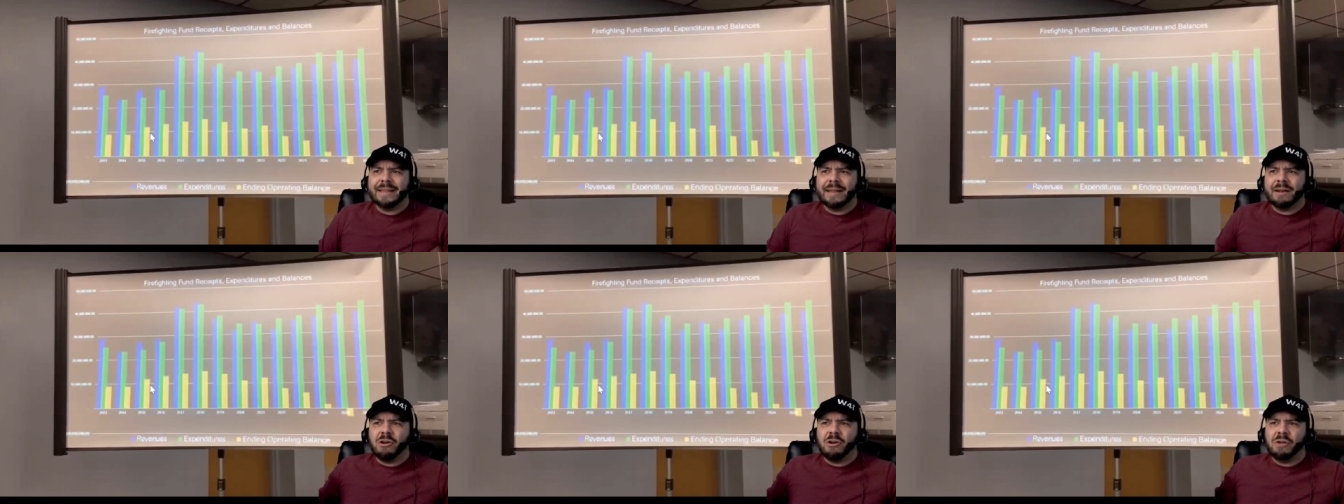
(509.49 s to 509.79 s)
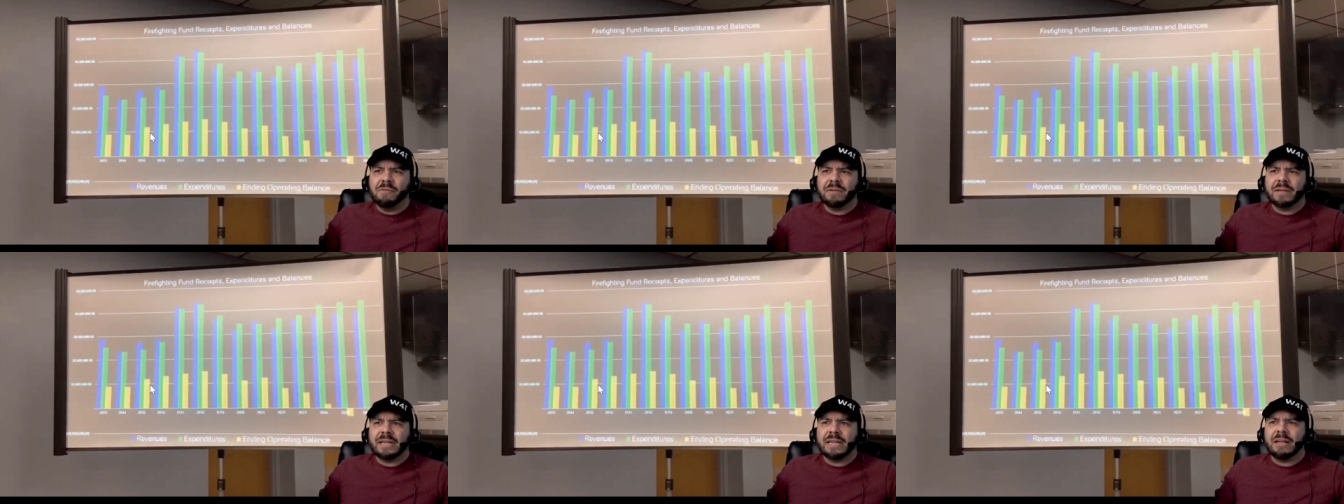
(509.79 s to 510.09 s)
Then
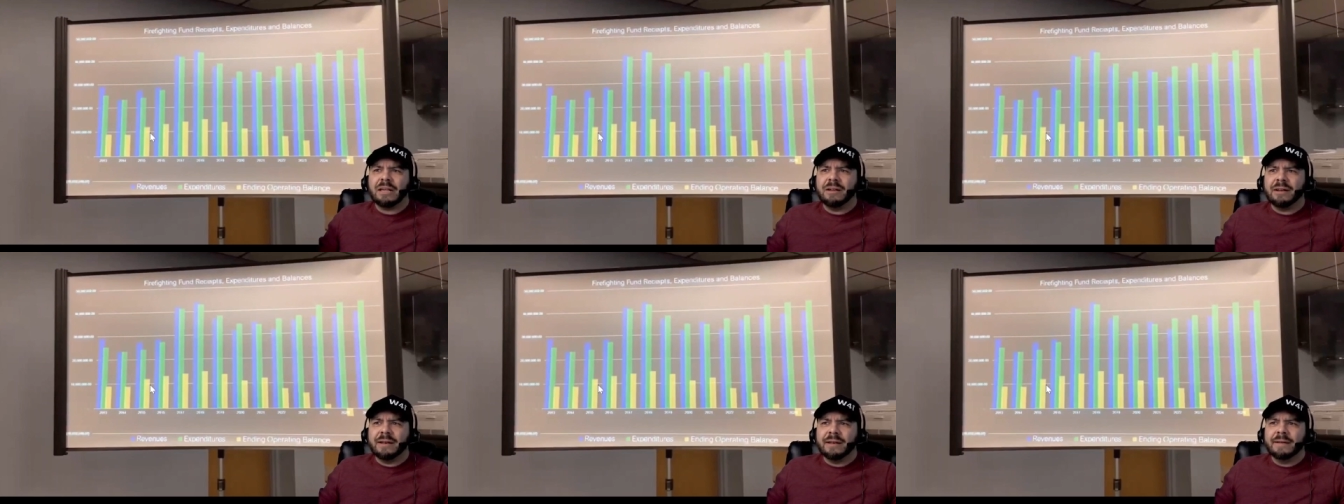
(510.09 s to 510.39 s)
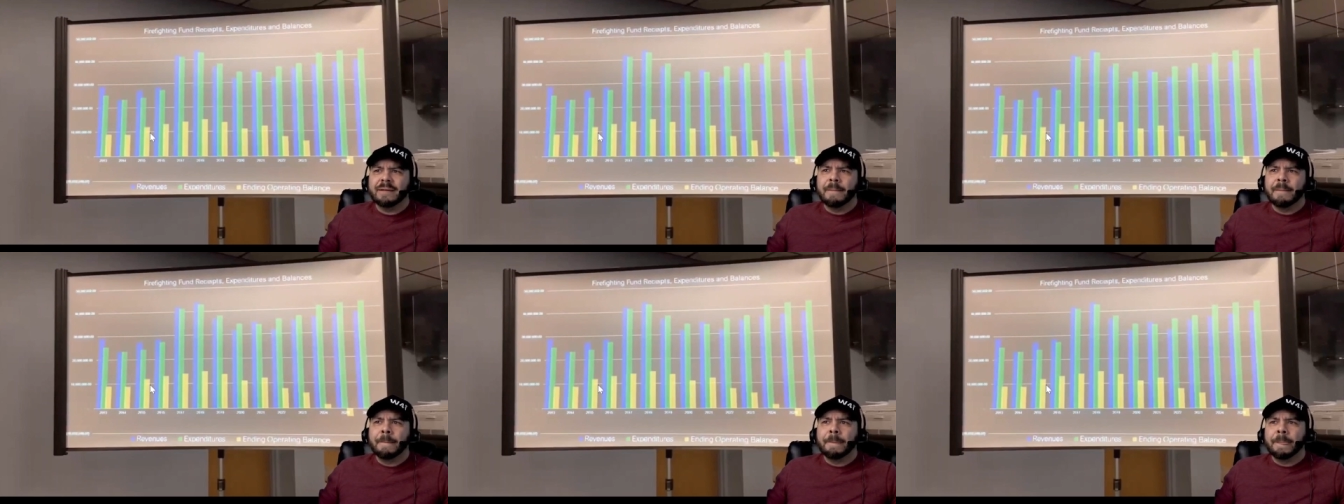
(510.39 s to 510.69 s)
all of a
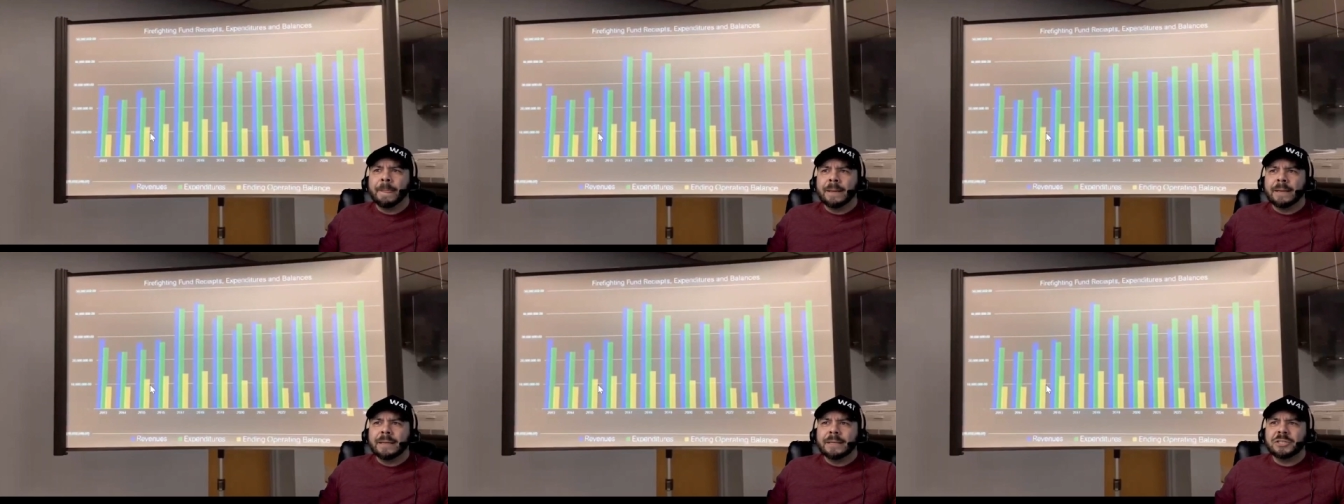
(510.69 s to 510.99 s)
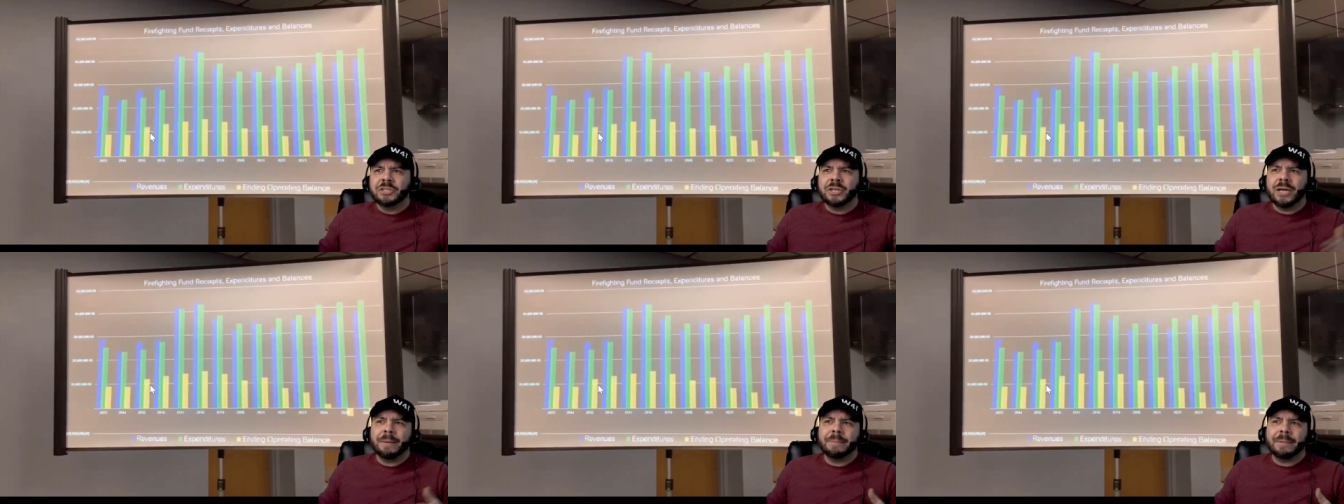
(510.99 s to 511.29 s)
sudden,
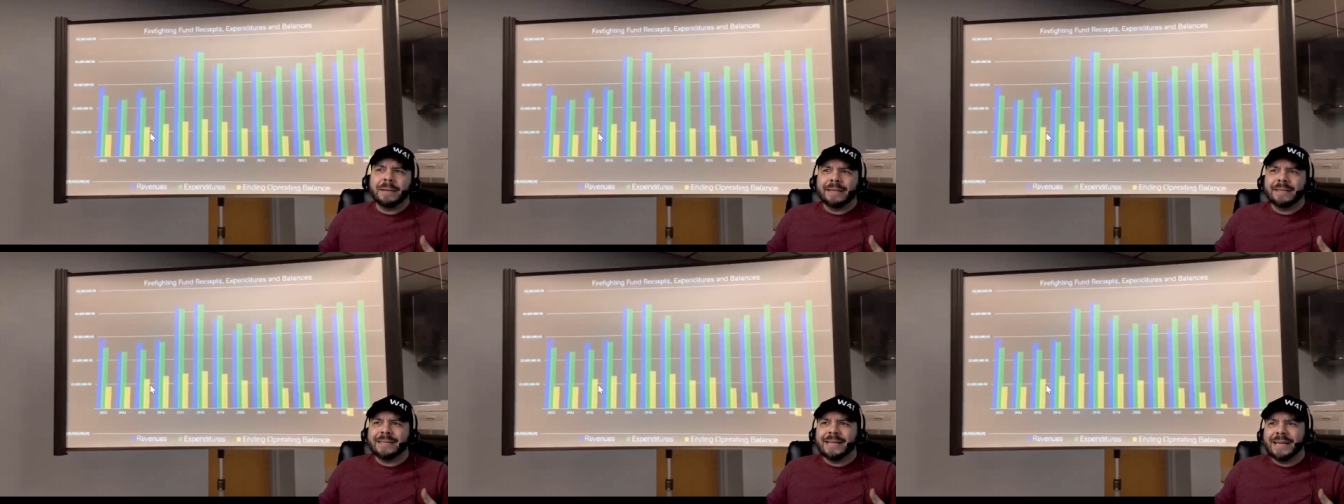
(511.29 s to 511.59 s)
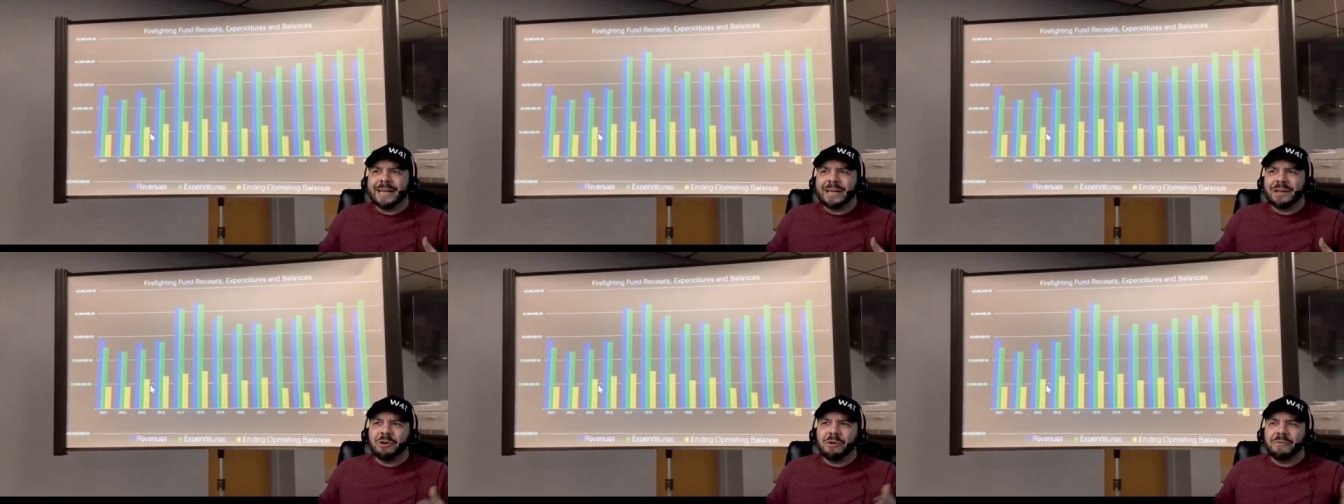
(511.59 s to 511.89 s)
Jeb gets
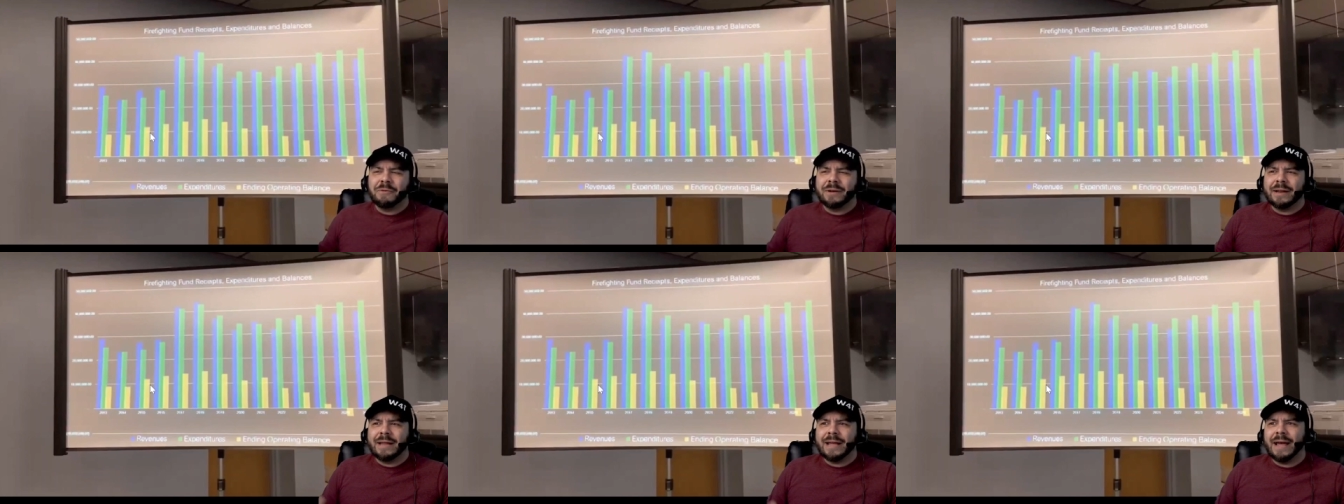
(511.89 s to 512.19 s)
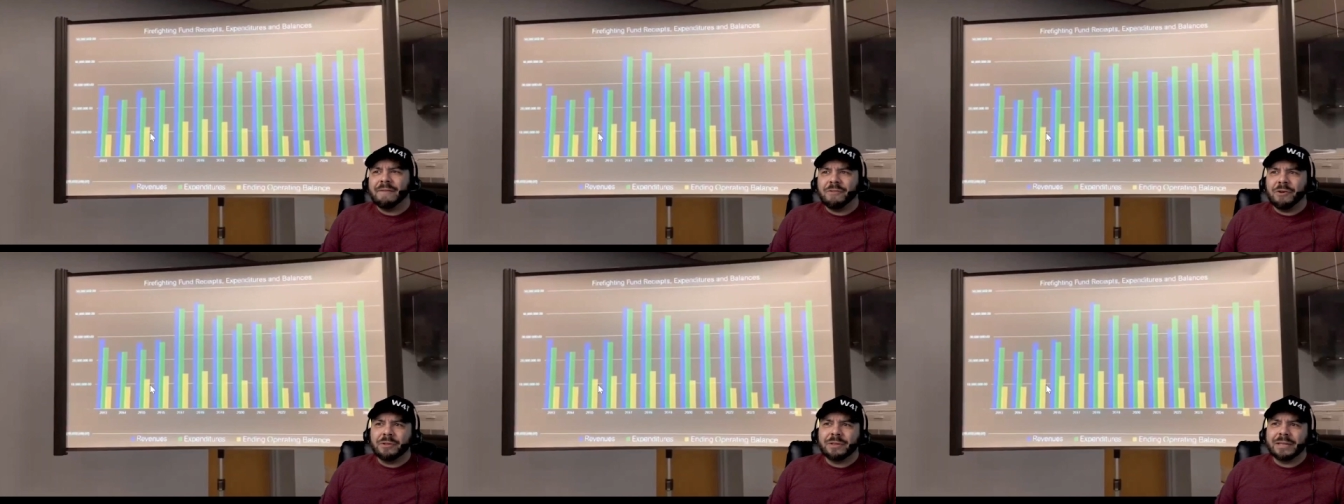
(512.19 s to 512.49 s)
taken over, and they
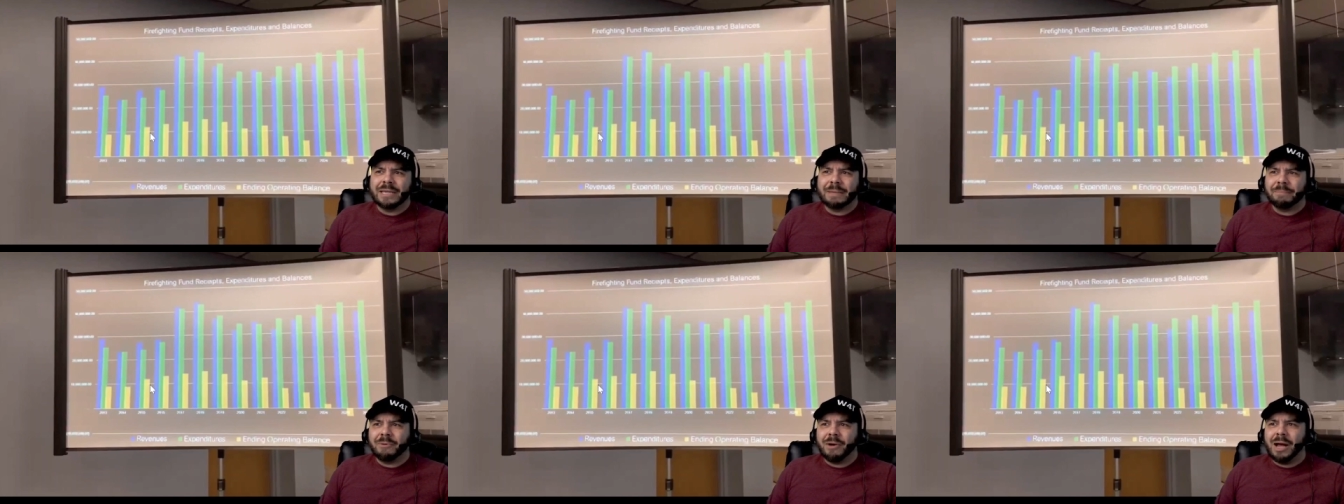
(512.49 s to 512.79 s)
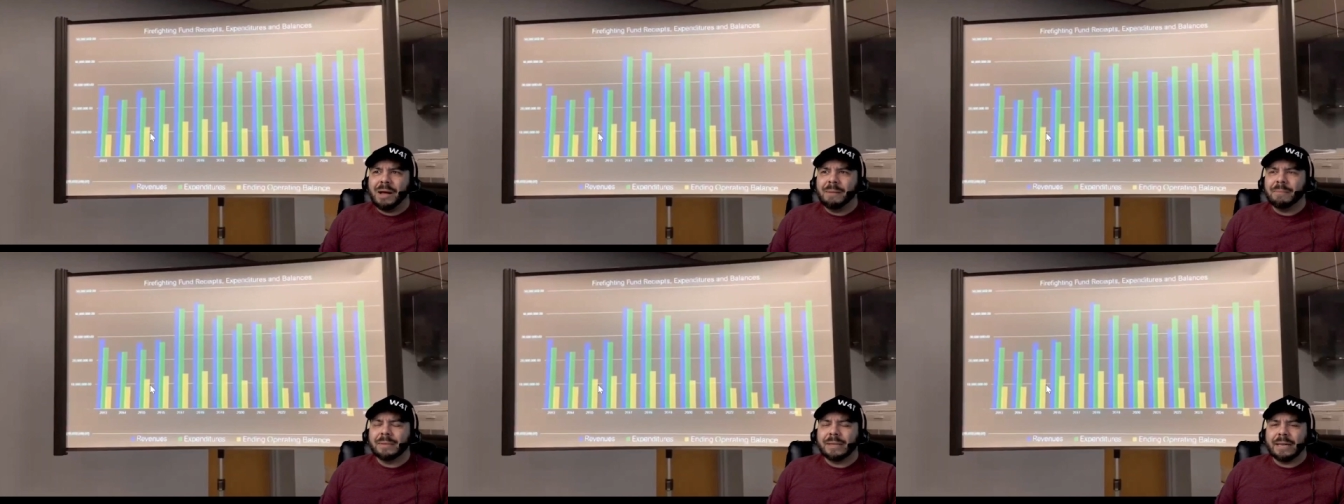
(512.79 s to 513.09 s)
have all these
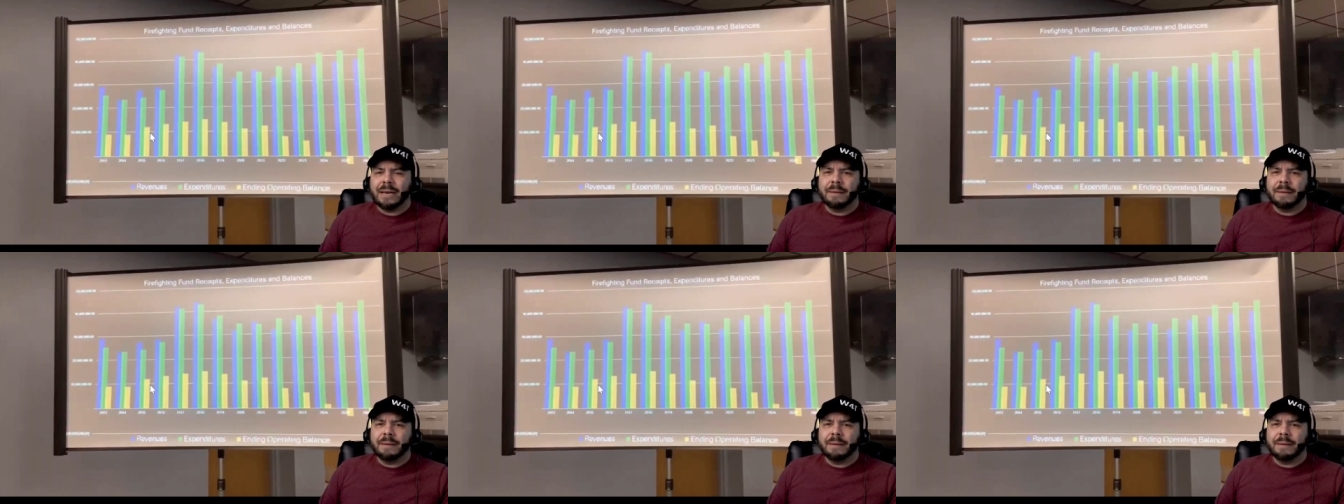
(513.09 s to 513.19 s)
problems.